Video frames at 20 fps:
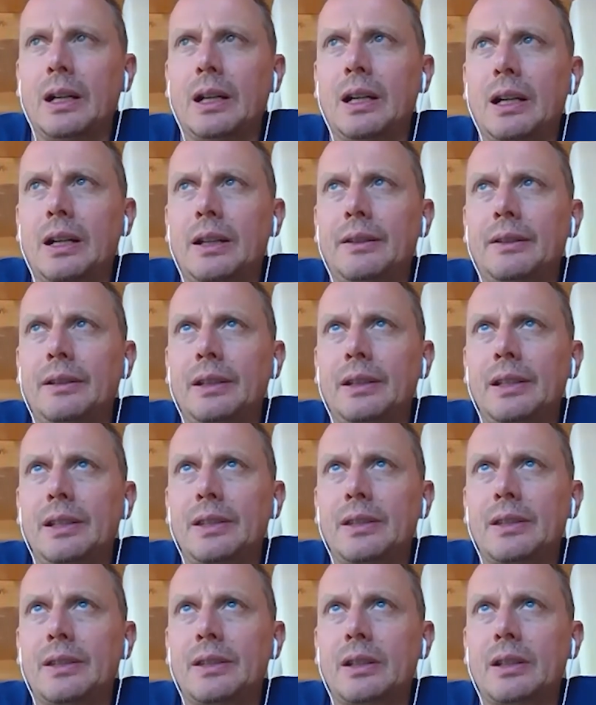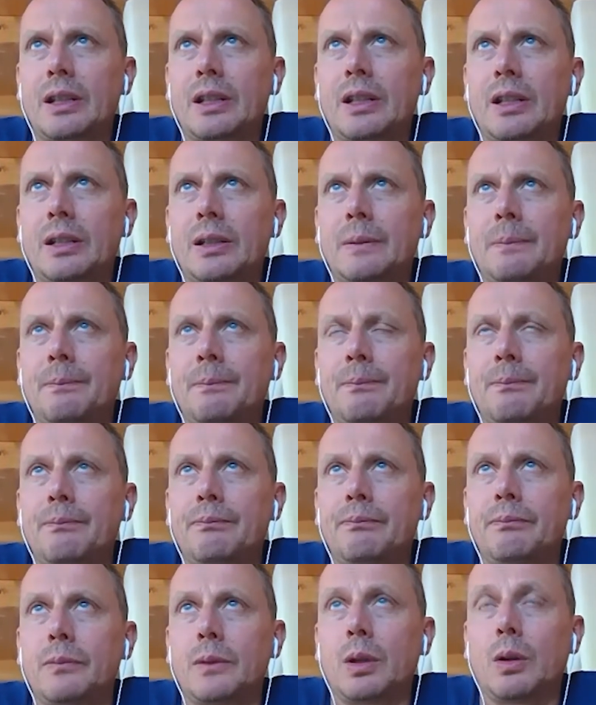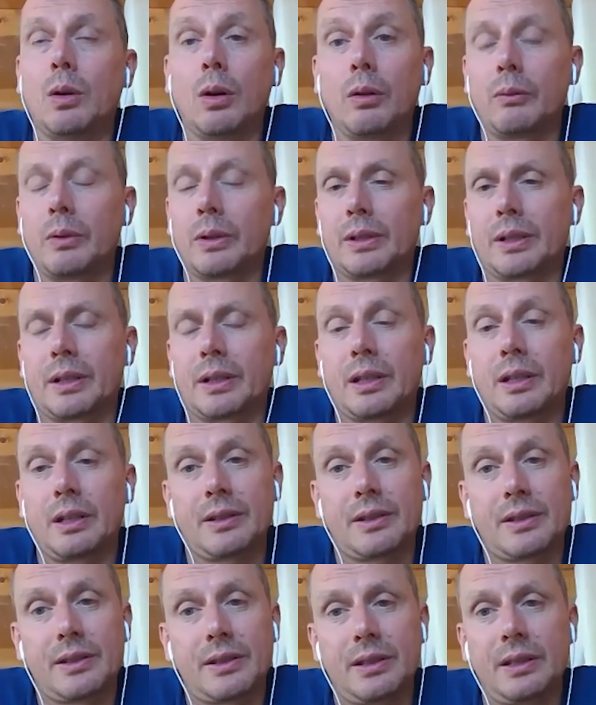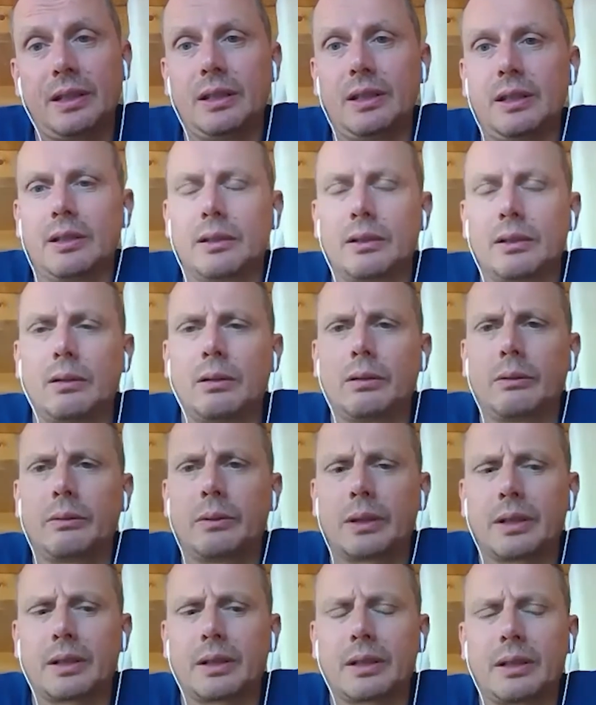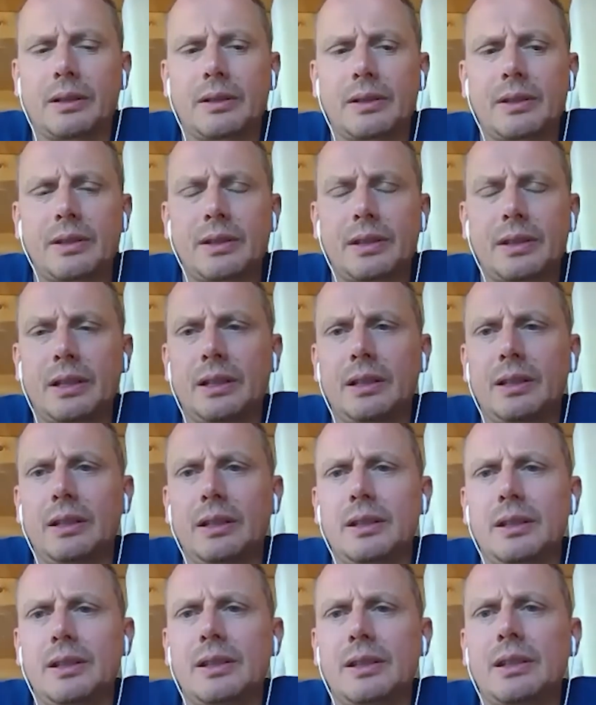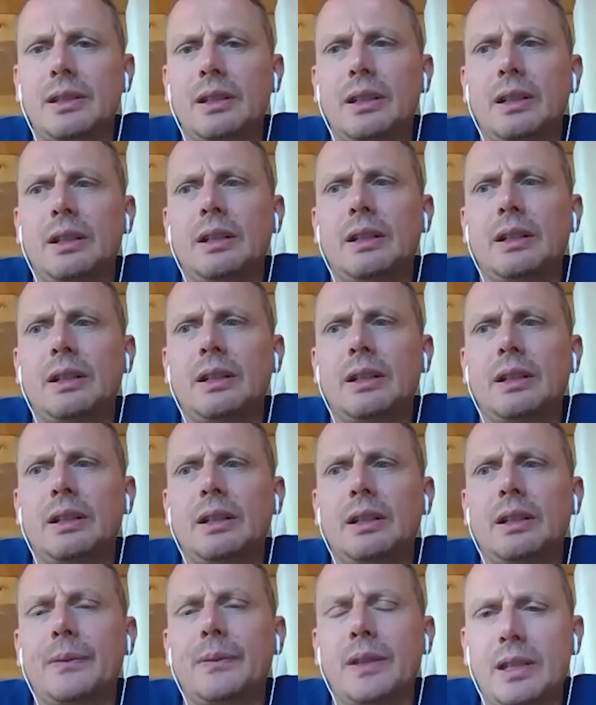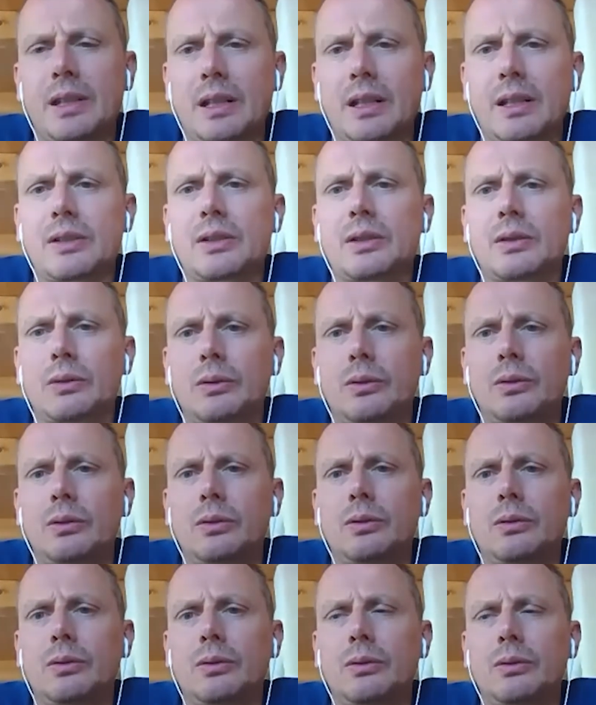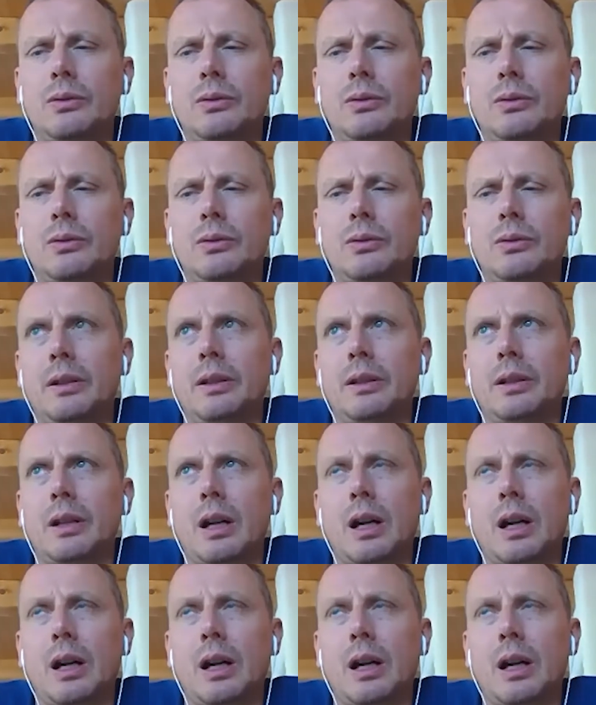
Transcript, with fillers: And this, um, all what I can see, uh, all what I can say is and it has to be